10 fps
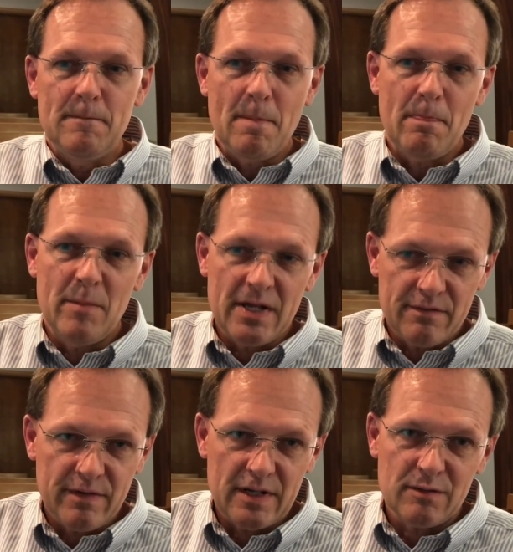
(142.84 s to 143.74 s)
made
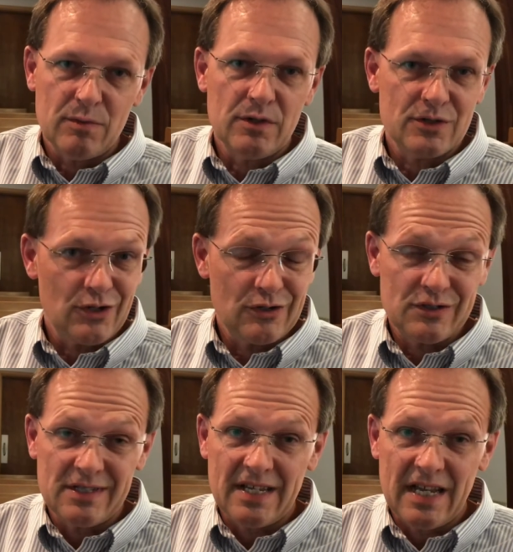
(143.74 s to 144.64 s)
available as long as
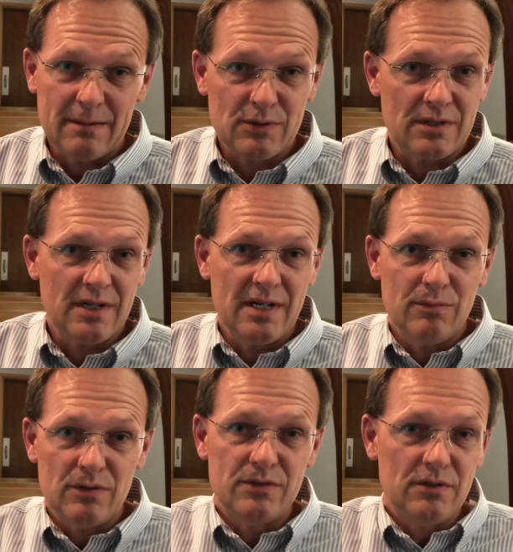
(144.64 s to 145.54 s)
the camps are
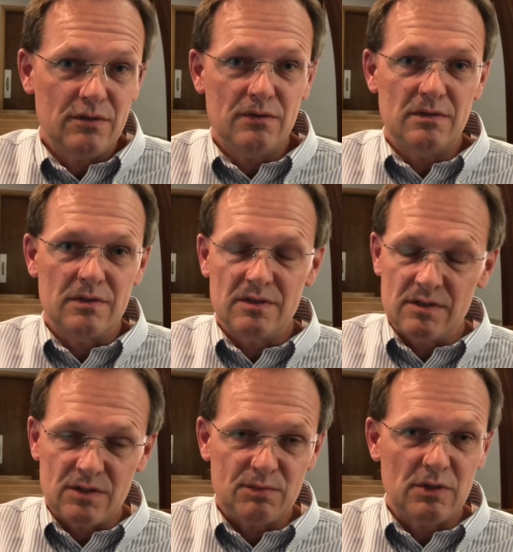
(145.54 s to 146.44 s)
able to, as long as the
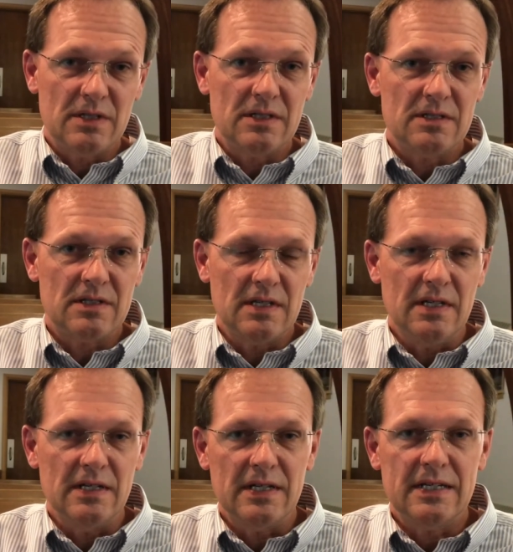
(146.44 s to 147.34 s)
Springs
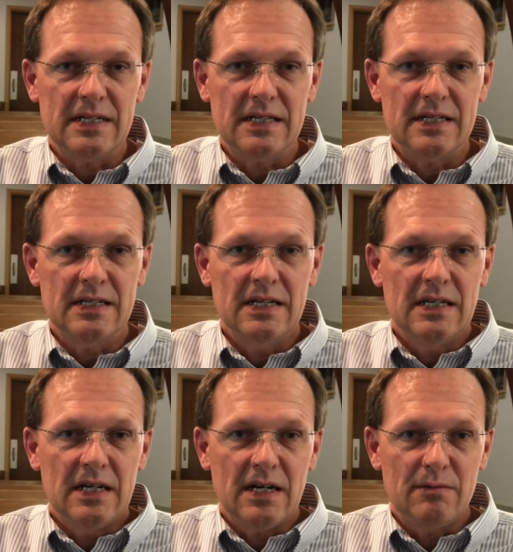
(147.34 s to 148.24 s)
and Lake Ann
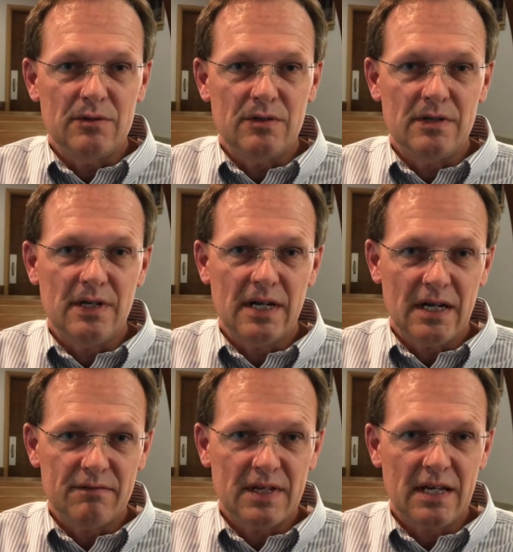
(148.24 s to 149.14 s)
are able to
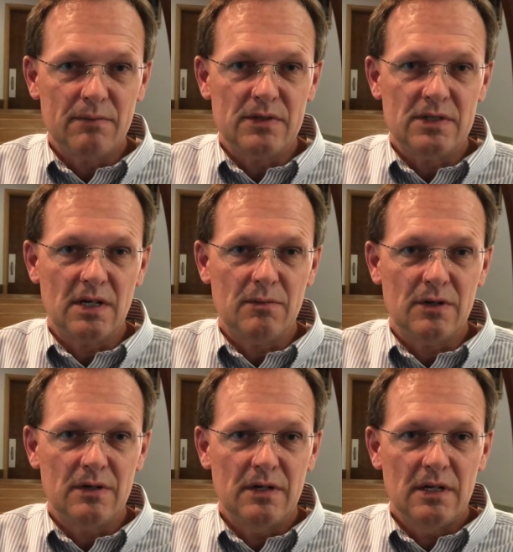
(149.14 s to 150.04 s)
have camp this
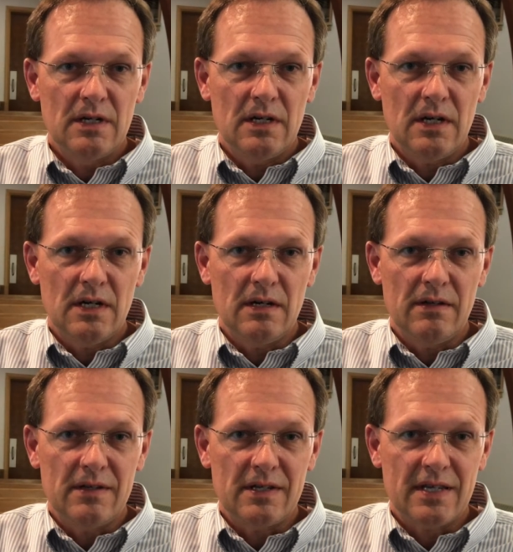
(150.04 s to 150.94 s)
summer.
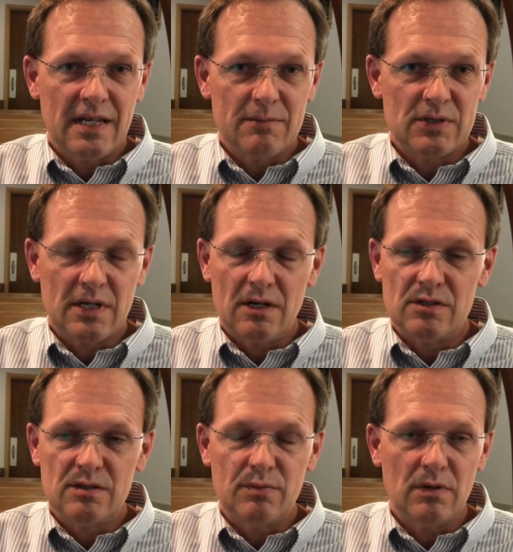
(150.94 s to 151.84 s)
The camp
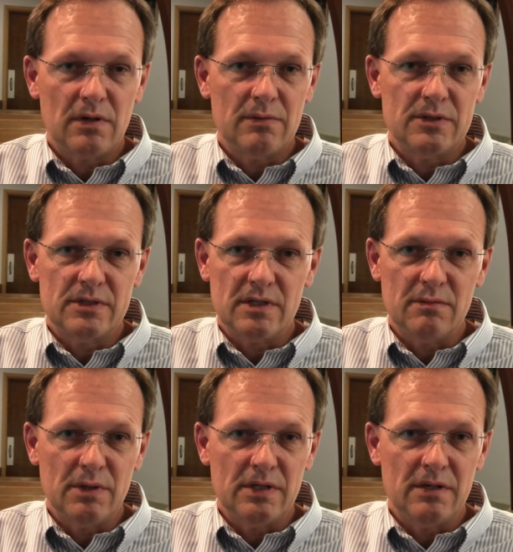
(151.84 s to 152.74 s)
scholarship program is still going to
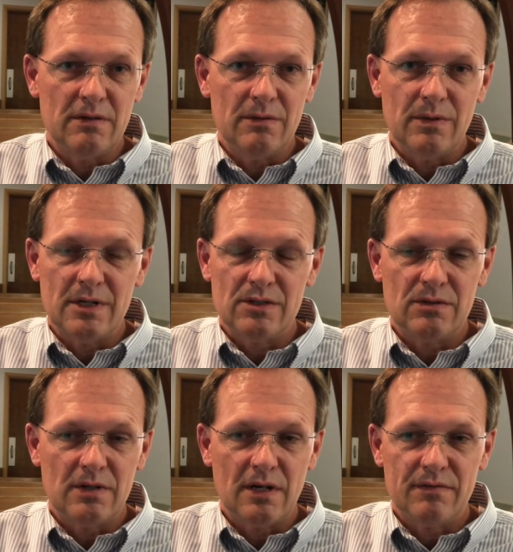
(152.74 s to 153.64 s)
be there, and we want to show
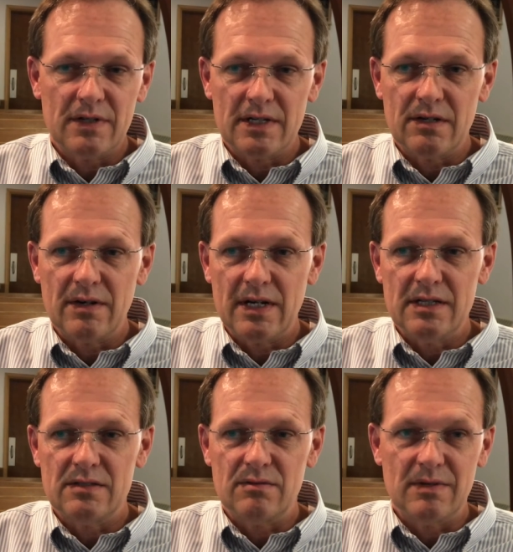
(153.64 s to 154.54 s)
an awful lot of
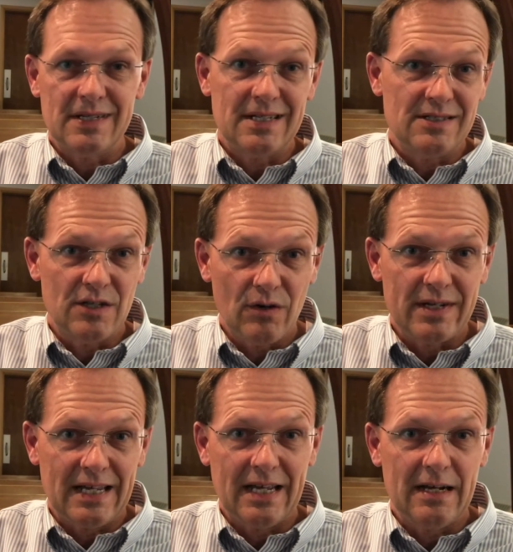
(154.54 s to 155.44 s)
grace. We want kids to go to
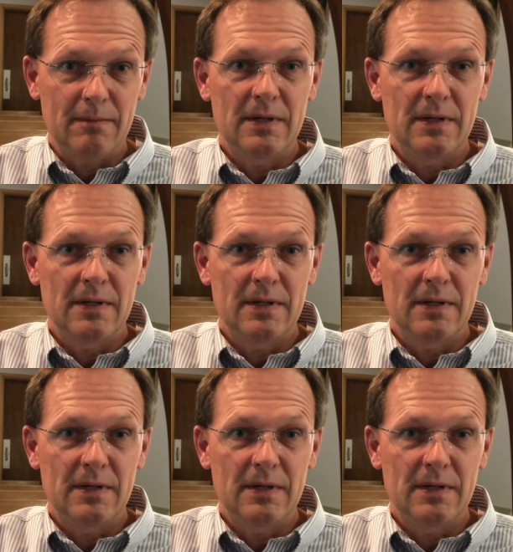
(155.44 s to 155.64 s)
camp.